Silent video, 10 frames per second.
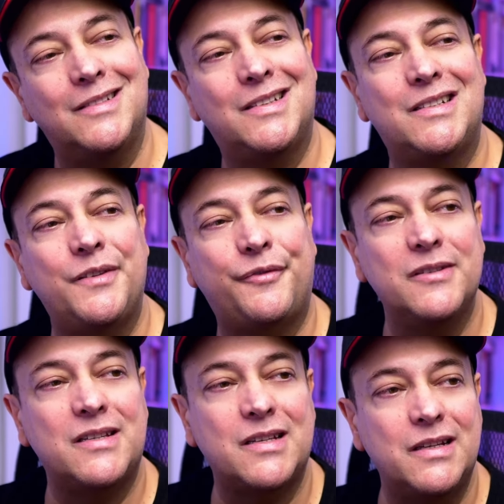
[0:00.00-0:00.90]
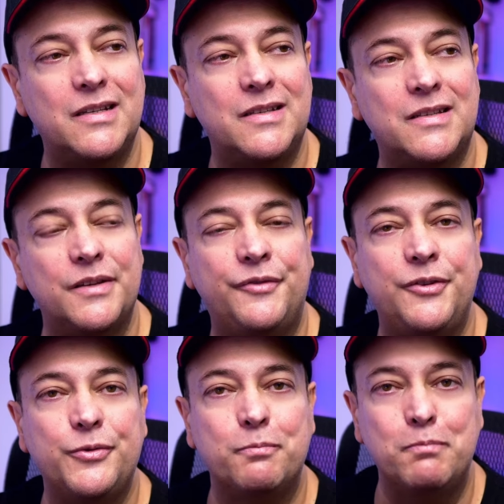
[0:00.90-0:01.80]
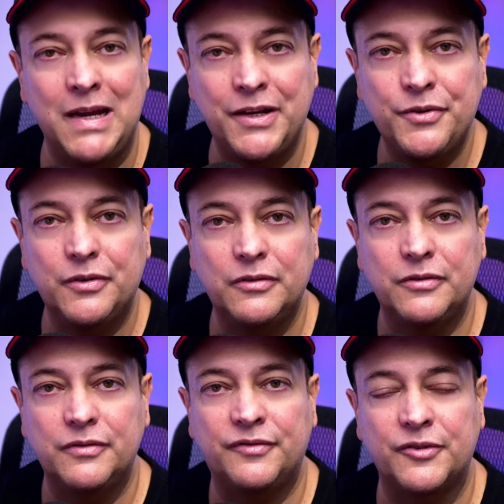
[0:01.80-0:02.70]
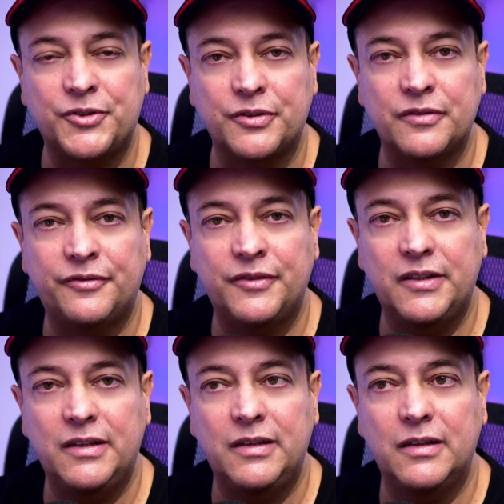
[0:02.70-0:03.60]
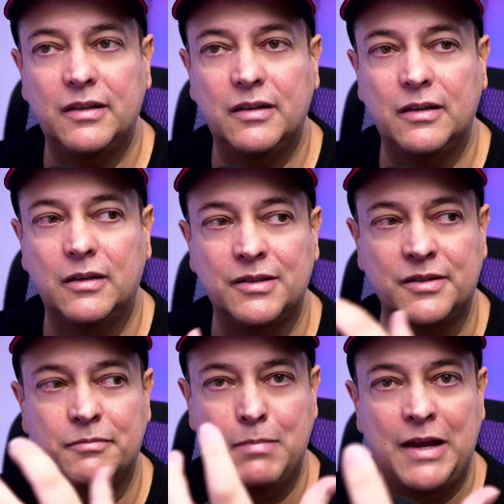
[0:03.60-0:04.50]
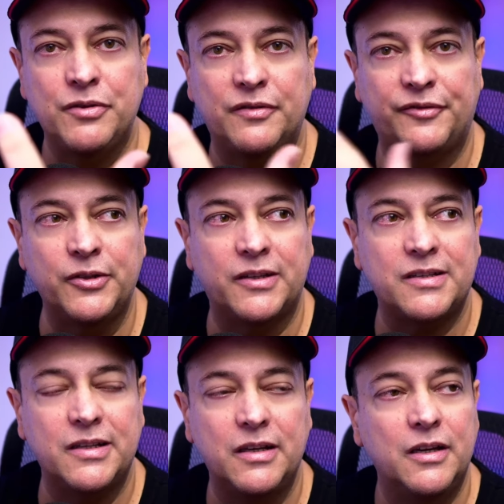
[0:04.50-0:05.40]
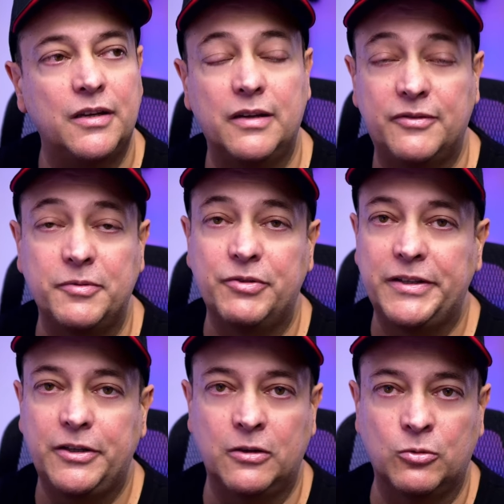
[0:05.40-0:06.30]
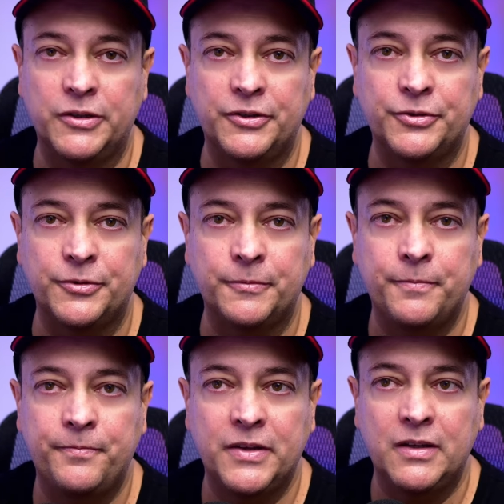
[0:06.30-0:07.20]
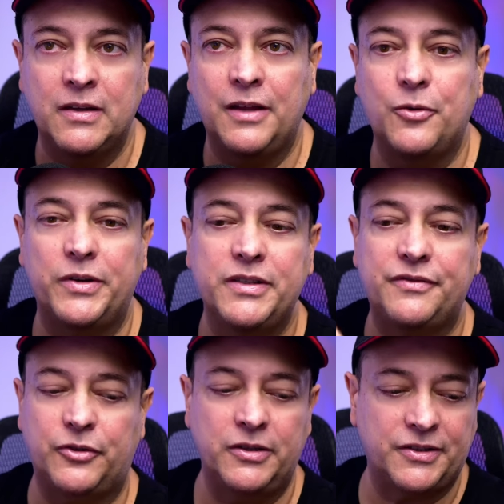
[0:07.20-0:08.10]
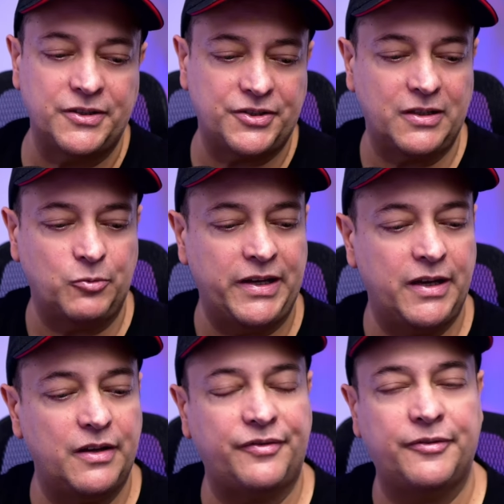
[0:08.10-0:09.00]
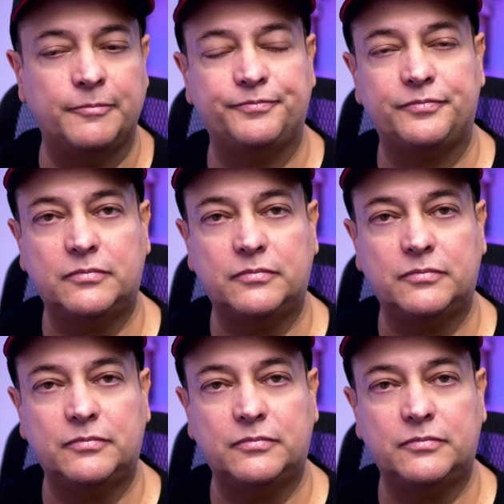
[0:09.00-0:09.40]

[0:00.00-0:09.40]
the difference is if you do manual photography, as in manual focusing, you have to be really good at what you do. Now, the one advantage that we have